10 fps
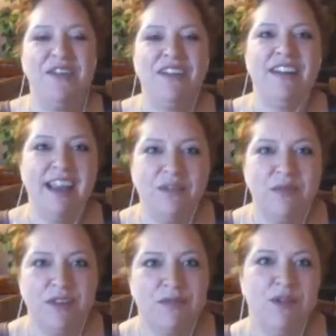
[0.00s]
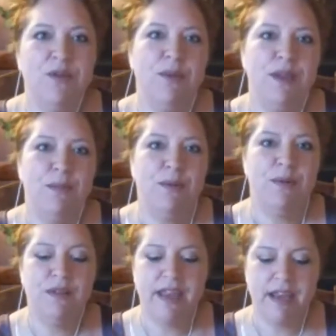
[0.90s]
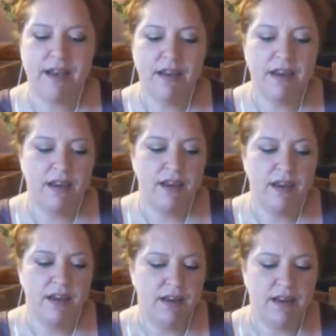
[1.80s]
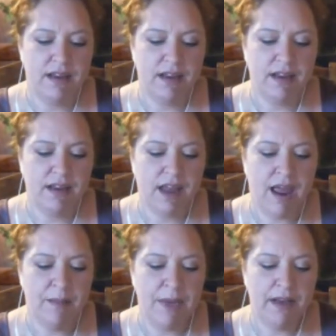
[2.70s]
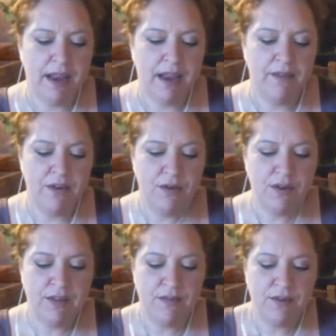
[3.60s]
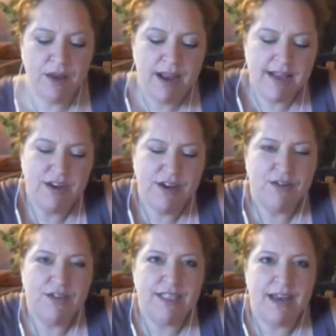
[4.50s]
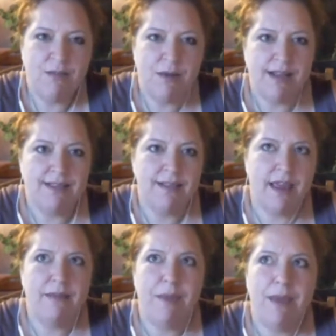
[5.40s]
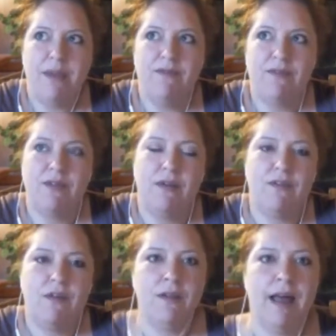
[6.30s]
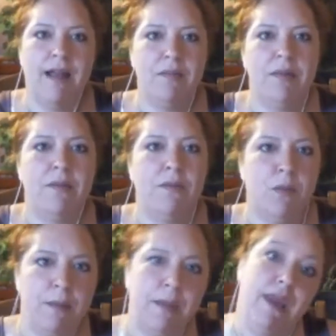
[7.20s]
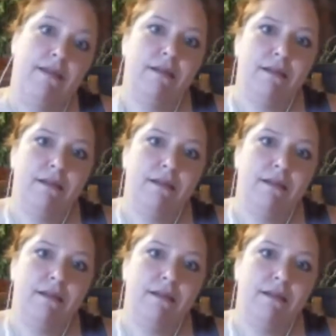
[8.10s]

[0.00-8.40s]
connect with a few people, and I mean, if you guys could understand what it's like, maybe for a lot of women